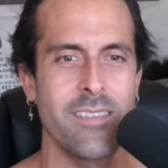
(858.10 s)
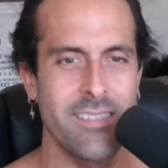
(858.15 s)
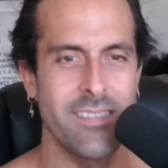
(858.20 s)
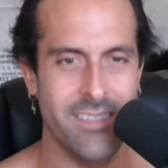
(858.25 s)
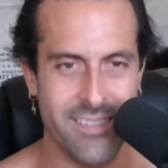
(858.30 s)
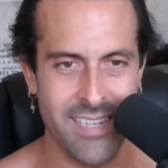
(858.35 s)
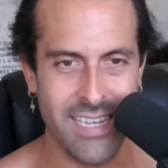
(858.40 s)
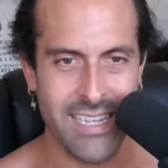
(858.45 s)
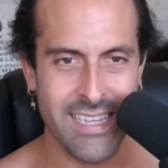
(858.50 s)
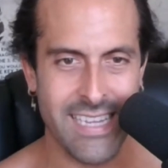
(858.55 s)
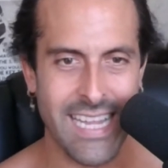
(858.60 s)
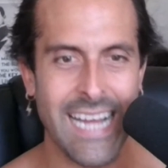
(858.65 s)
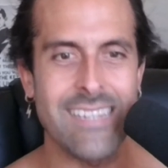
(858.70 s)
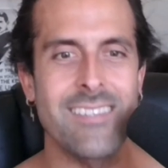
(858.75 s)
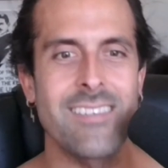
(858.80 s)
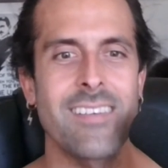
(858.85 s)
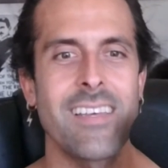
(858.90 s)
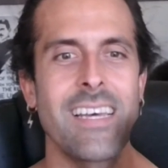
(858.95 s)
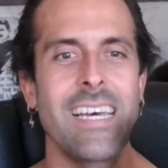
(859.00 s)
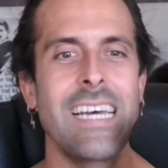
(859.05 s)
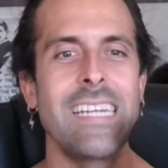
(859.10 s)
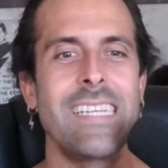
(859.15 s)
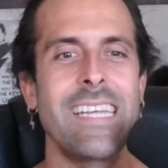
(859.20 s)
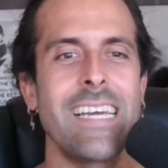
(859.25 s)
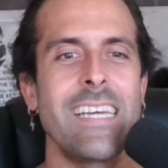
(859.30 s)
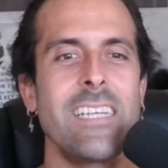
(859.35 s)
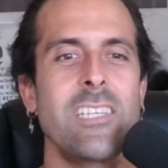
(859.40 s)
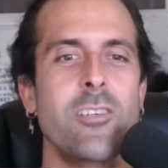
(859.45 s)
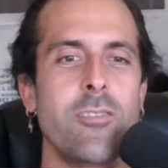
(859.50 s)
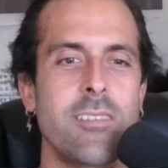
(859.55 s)
See, that's
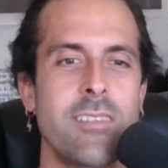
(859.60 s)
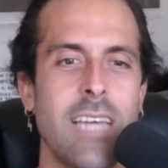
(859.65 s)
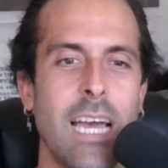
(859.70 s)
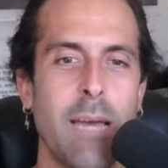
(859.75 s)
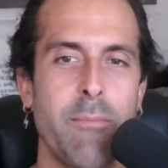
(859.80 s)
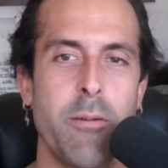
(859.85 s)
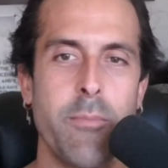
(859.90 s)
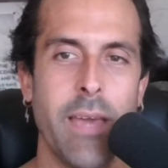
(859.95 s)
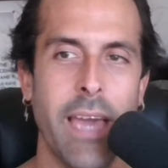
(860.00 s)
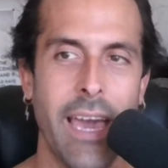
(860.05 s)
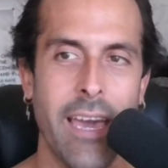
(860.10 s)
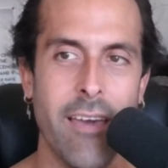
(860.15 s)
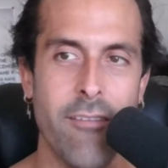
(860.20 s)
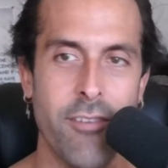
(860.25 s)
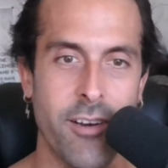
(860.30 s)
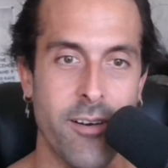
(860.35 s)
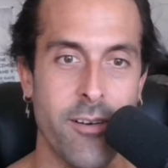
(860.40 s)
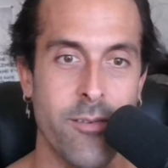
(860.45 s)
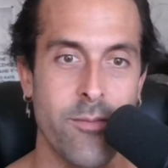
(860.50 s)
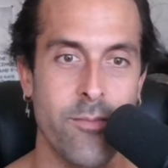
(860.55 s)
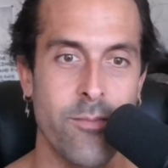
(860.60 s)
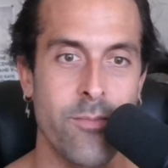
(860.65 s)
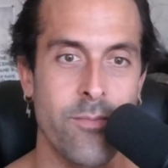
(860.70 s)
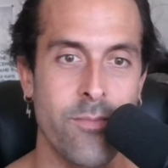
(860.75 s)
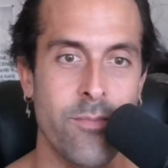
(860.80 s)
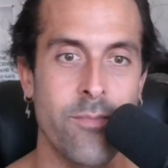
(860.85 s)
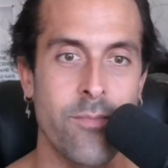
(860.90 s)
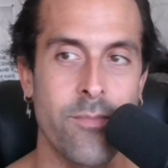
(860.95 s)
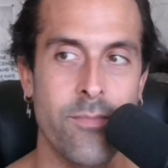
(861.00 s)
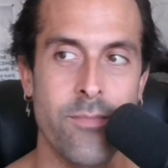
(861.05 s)
dangerous type of behavior.
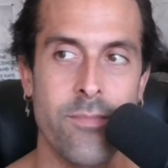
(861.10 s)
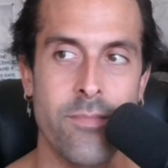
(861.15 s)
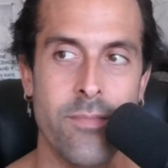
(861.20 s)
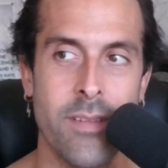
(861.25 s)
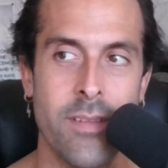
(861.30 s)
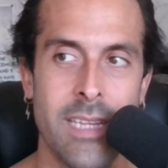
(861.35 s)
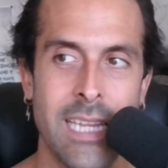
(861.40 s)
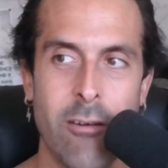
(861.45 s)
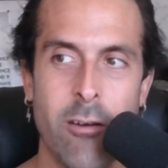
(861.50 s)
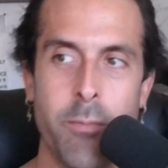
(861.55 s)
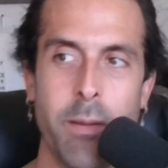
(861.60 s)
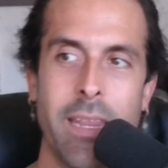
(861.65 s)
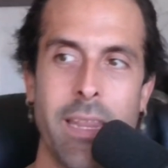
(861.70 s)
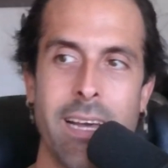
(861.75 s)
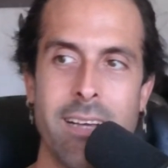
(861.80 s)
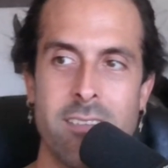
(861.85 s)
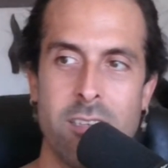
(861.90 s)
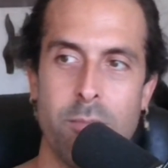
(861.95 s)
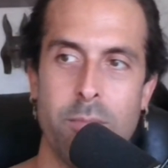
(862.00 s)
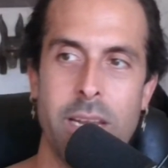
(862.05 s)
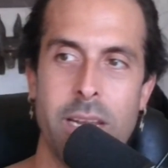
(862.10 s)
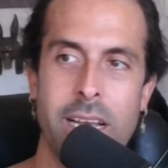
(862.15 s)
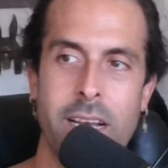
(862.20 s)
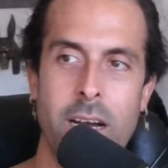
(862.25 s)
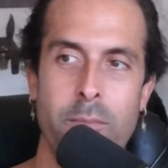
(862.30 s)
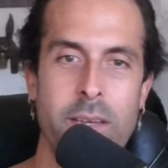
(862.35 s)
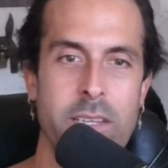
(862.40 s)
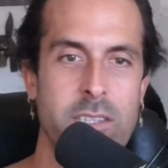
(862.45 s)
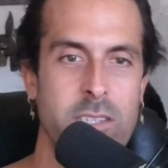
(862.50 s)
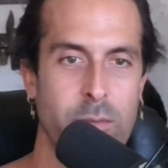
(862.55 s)
That would be like somebody
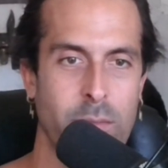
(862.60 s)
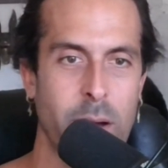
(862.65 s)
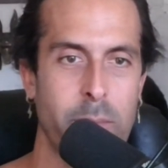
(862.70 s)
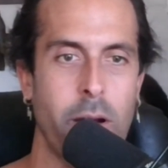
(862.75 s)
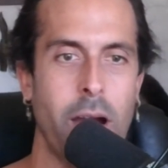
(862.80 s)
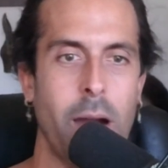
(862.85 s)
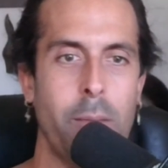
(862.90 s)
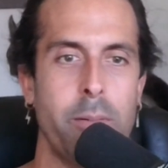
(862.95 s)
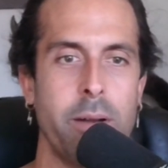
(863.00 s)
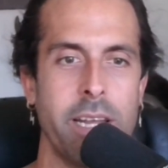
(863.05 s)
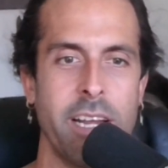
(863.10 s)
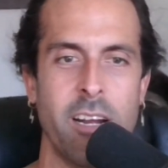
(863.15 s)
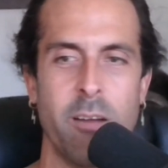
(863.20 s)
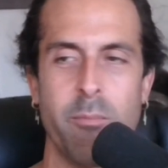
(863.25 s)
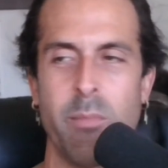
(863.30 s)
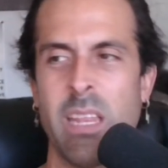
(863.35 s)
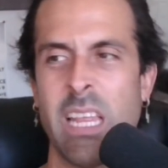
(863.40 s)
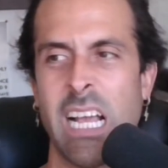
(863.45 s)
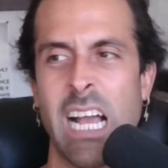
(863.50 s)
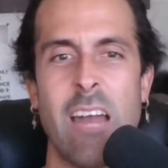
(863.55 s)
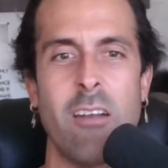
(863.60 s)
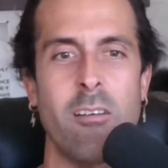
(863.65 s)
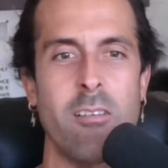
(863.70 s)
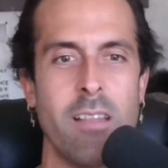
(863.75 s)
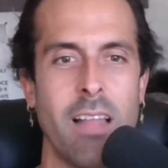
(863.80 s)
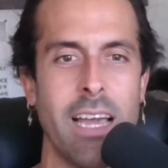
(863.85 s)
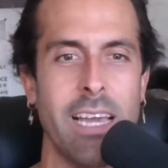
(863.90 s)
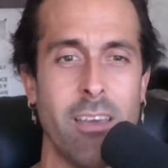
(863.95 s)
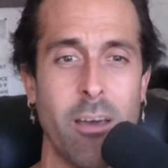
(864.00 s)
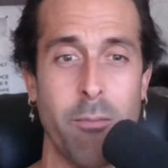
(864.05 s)
coming to my property here and be like, I don't
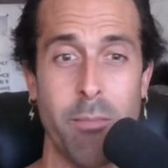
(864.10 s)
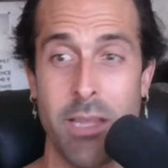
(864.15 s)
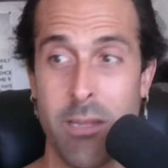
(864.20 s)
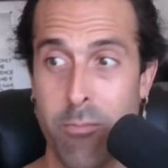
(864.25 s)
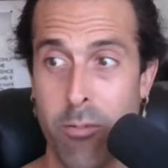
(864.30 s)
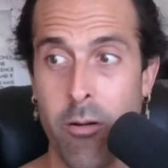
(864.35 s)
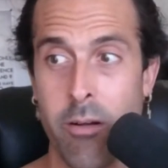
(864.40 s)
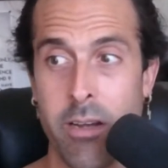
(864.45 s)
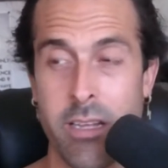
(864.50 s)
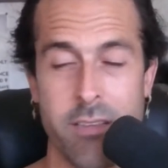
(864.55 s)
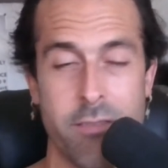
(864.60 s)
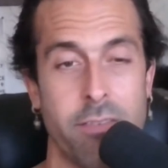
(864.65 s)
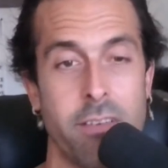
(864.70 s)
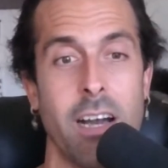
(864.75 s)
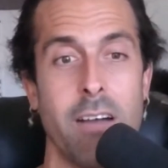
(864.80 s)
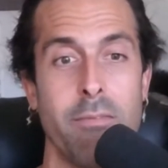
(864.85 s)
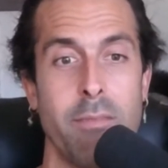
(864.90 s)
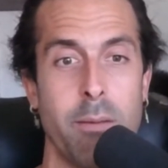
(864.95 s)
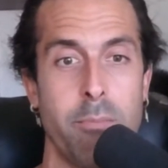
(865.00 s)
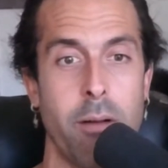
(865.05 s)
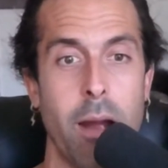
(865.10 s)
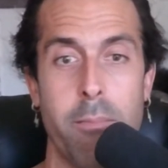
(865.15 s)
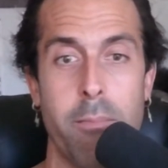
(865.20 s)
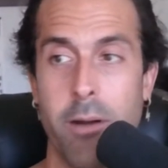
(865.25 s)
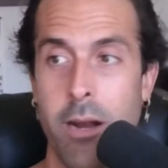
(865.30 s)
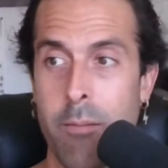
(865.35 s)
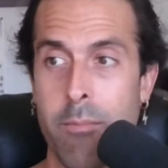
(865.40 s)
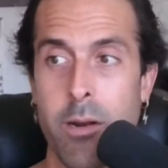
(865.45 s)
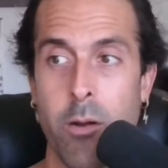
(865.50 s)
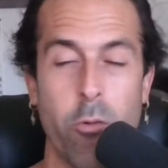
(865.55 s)
like you. I'd be like, bro, get the fuck off my
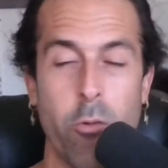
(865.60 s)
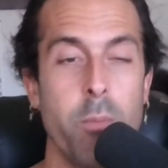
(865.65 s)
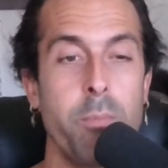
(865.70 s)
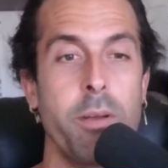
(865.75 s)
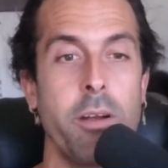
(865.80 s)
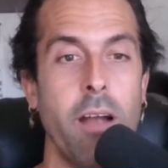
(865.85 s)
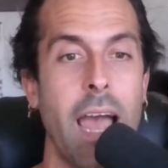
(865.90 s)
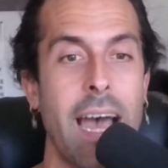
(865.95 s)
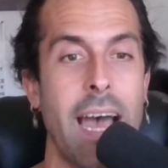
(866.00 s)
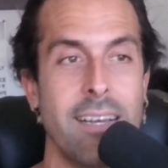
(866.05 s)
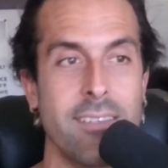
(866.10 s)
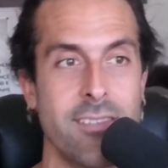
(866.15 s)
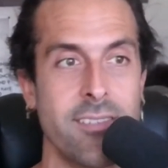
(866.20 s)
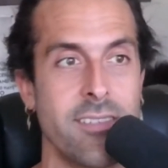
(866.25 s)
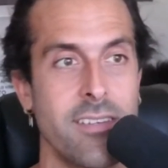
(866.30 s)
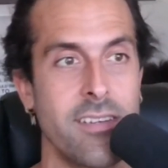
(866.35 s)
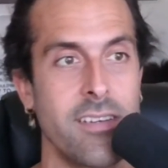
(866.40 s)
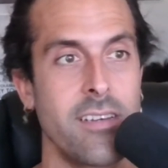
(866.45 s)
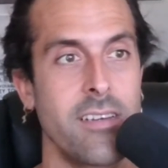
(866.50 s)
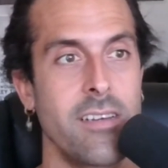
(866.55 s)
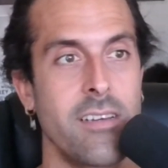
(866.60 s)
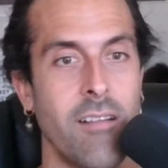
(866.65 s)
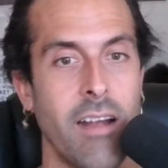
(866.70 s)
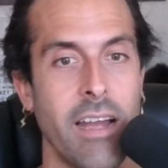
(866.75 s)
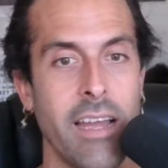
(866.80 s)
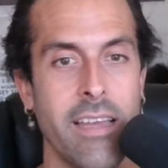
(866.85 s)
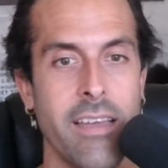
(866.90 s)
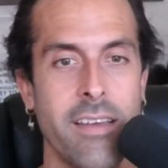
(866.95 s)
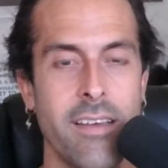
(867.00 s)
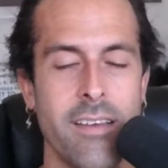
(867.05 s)
property. I'm going to whoop your ass,
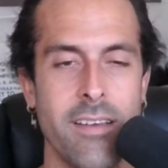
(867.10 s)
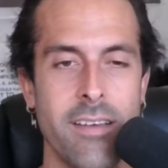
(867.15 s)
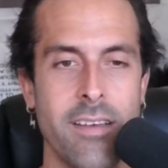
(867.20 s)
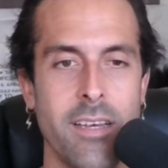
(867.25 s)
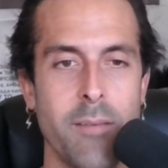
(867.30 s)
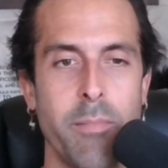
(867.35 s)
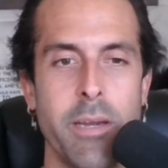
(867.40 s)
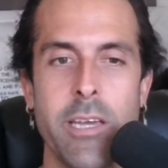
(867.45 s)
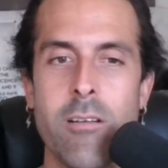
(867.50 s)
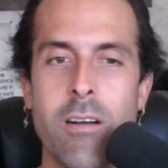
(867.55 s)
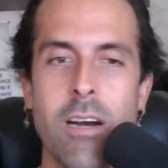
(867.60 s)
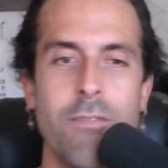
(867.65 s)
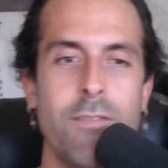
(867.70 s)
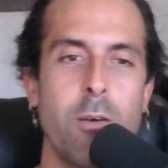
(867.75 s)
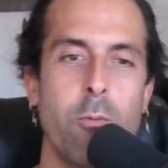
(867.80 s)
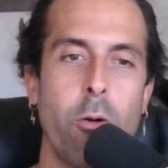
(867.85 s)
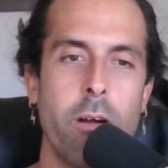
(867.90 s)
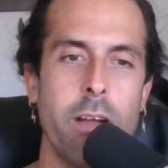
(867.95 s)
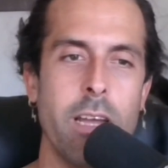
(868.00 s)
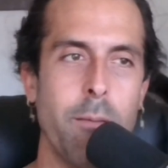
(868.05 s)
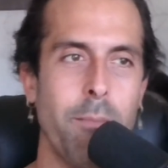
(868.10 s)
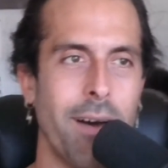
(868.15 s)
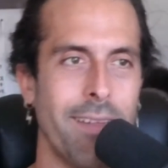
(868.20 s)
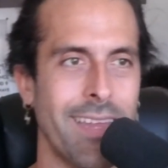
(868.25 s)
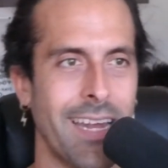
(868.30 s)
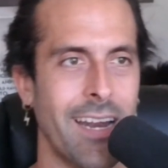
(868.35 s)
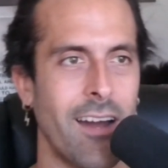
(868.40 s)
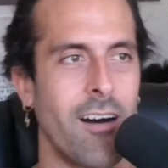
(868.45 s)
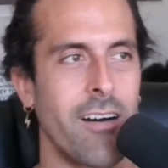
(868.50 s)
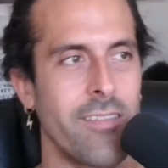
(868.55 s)
right? But you don't have to worry about
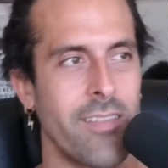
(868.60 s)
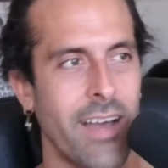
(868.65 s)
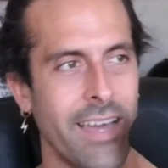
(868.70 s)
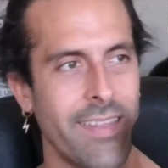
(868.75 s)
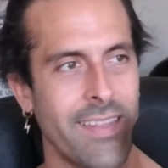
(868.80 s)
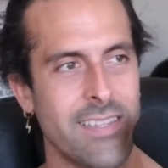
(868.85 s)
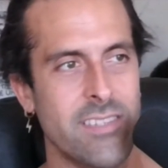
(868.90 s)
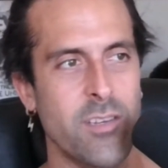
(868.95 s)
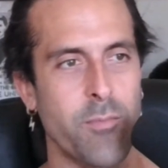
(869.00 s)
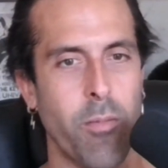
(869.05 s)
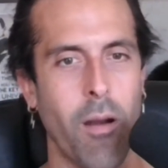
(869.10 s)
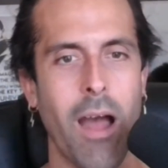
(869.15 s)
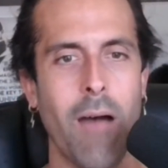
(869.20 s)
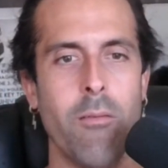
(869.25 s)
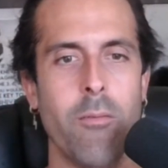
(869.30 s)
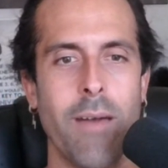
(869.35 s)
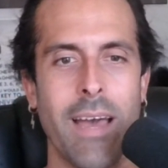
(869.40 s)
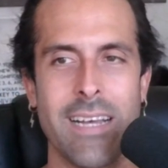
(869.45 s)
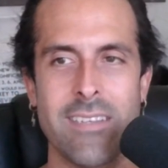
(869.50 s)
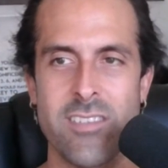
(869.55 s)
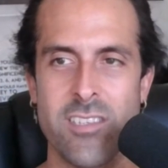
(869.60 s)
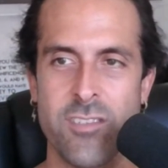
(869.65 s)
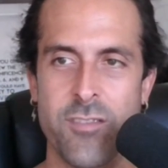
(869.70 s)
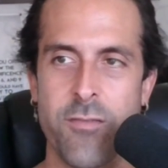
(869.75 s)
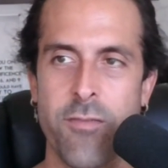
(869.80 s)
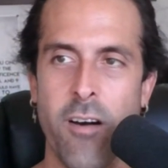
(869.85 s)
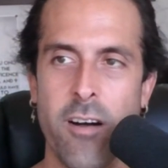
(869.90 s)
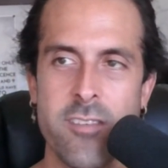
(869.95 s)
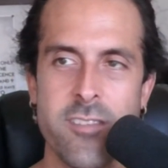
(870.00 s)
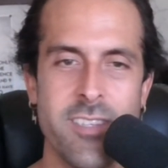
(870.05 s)
that online. That's a problem. It has this
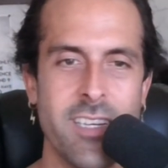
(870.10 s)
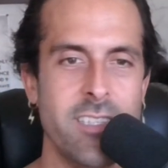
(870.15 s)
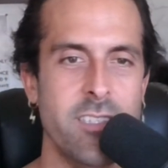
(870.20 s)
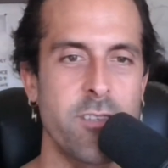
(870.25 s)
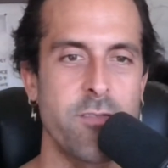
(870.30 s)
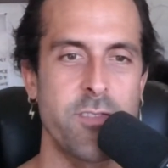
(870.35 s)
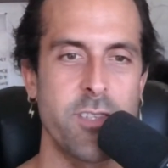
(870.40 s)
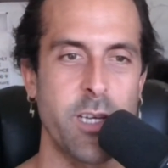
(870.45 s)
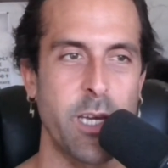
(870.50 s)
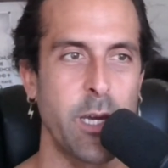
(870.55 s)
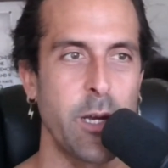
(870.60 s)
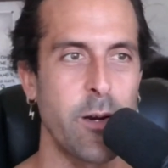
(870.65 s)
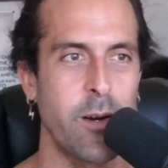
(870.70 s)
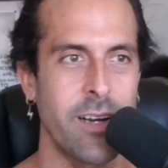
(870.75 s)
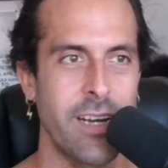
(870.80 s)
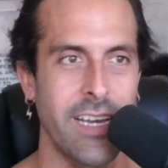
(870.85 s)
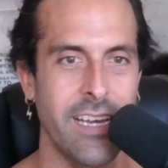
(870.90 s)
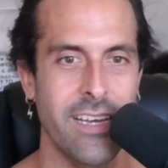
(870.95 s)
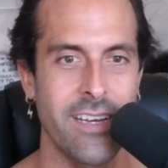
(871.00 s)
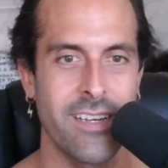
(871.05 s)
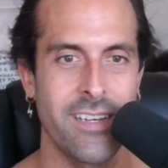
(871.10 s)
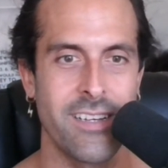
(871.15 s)
false sense of security.